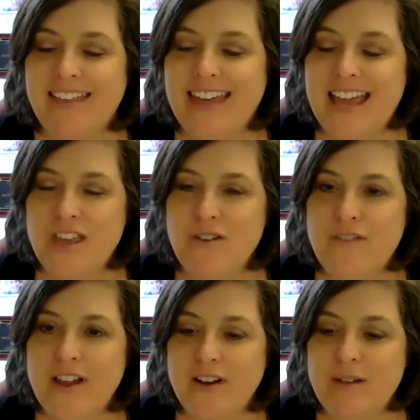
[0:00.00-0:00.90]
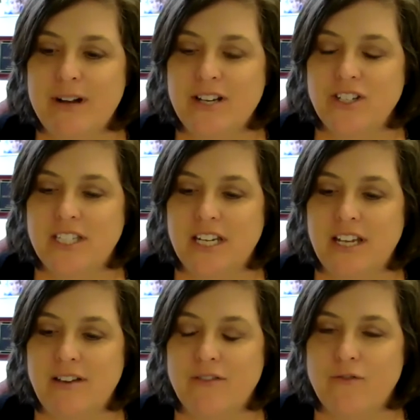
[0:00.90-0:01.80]
Thank you very much,
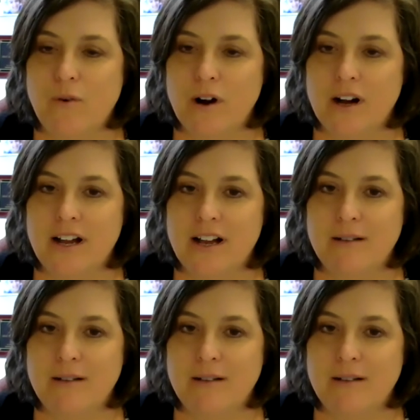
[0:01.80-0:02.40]
Steve, for